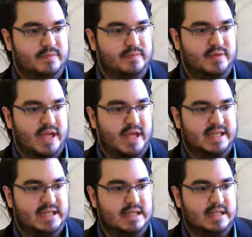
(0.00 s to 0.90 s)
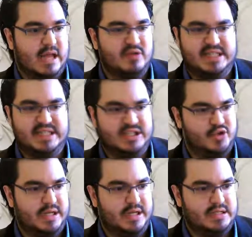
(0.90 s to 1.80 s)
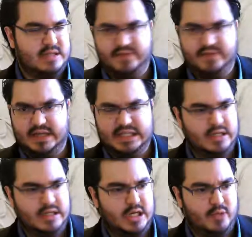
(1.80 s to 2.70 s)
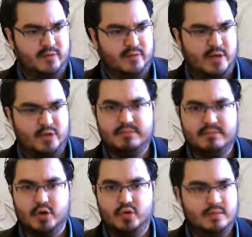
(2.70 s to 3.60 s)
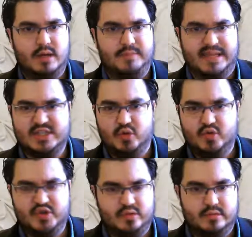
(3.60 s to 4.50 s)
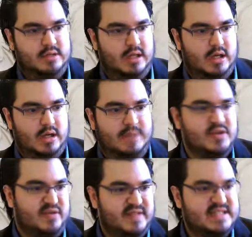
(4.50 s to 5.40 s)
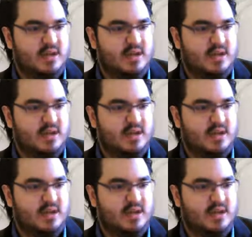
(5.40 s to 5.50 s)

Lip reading: Like in LCD screens, I think we have red, green, blue pixels, or these